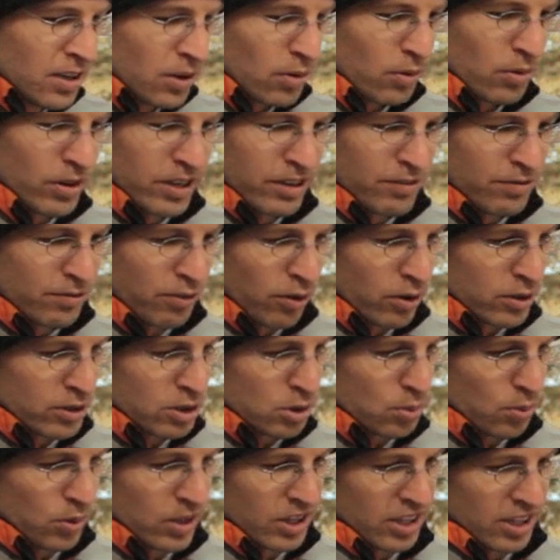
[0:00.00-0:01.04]

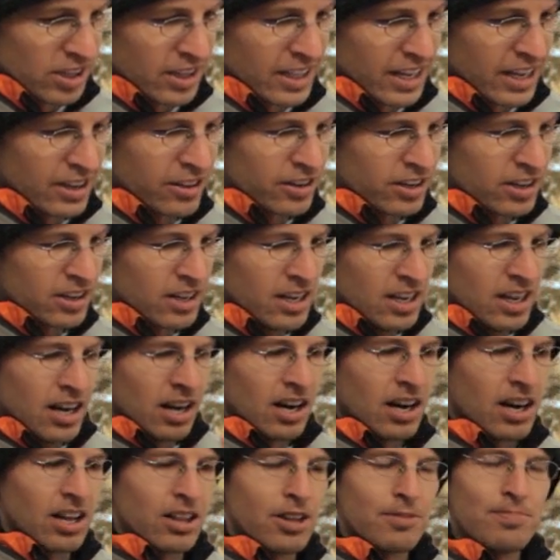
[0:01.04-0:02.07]
Reinforced with leather
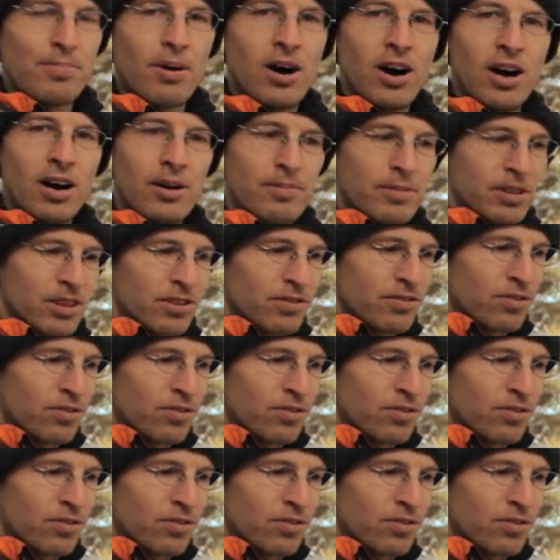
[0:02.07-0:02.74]
on the palm and the